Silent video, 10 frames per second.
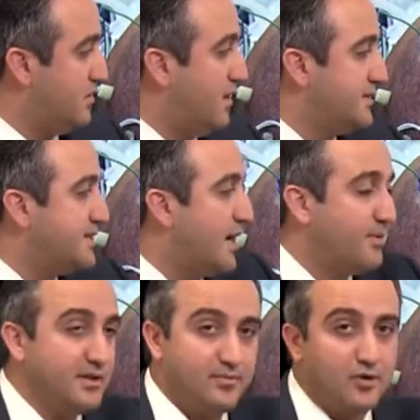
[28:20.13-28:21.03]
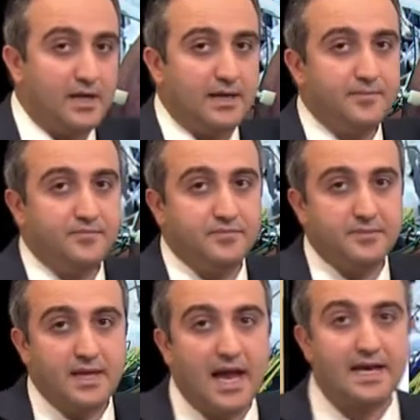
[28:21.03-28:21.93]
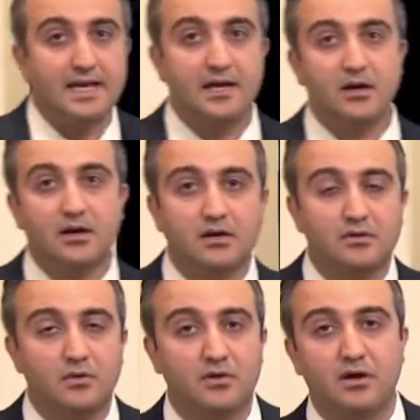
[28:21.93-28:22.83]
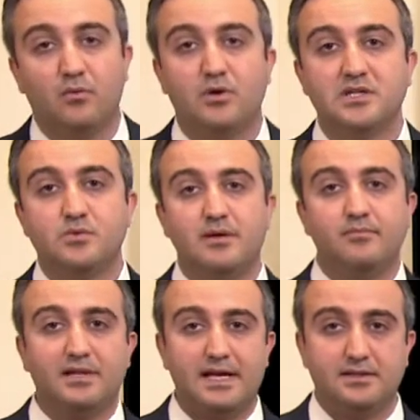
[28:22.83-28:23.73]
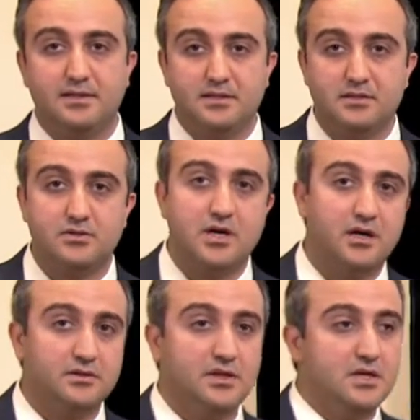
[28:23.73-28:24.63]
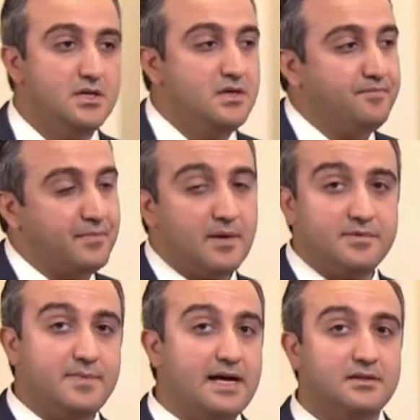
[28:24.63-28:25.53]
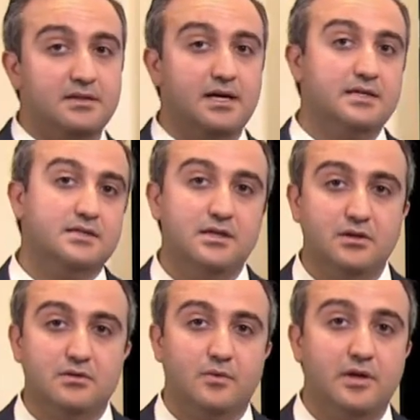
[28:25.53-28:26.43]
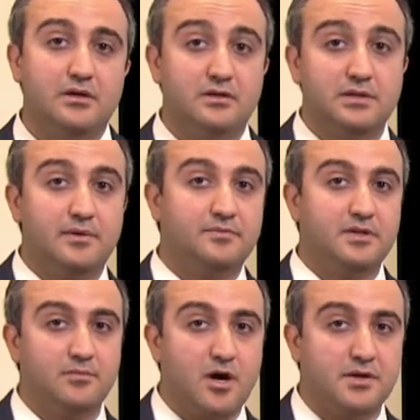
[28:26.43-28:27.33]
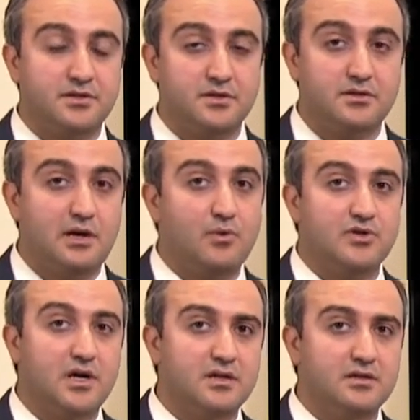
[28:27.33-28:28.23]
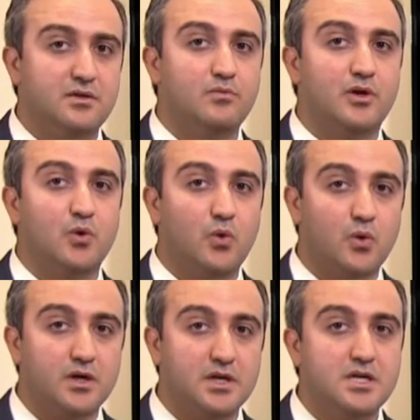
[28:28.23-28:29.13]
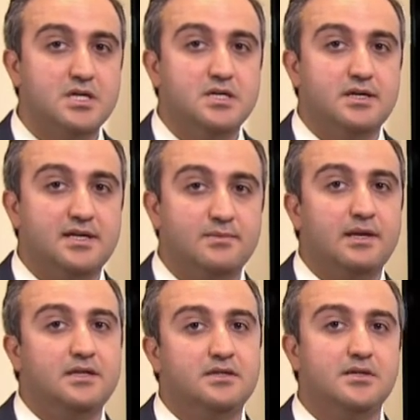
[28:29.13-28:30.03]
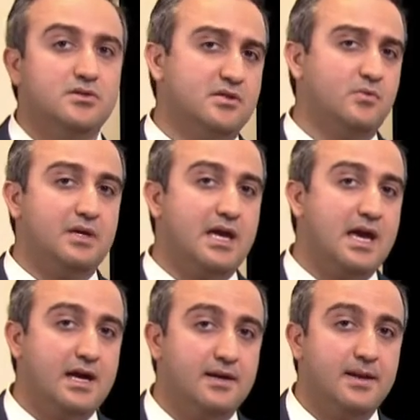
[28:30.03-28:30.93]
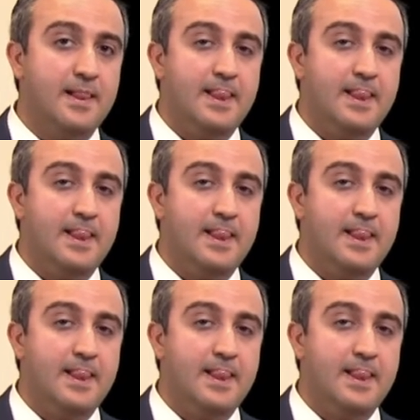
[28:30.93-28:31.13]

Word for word: on top of the brain. And here, uh, once we implant this, the child comes back to the ICU where we hook them up to the monitor and we try to record as many seizures as we can.